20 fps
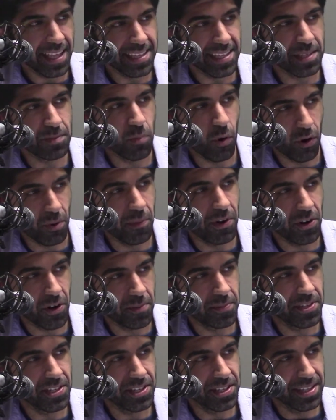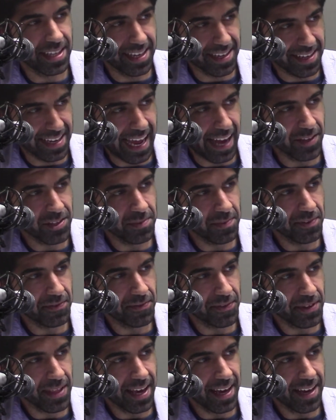this Pokemon RPG, the announcement
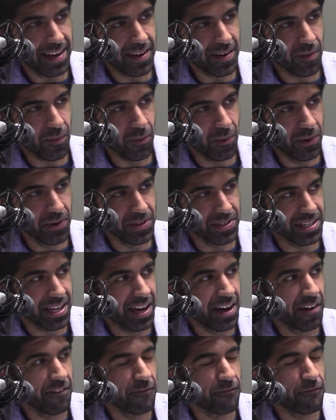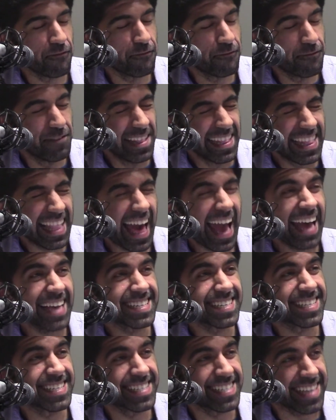for that was a last
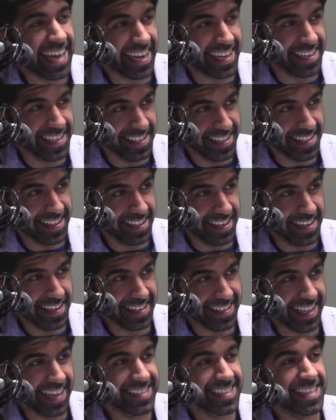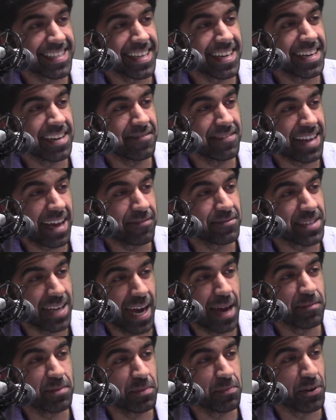second thing. Like they didn't even have
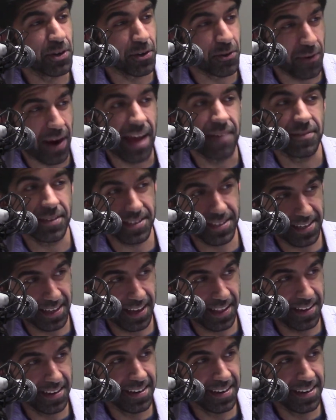time to put a graphic together.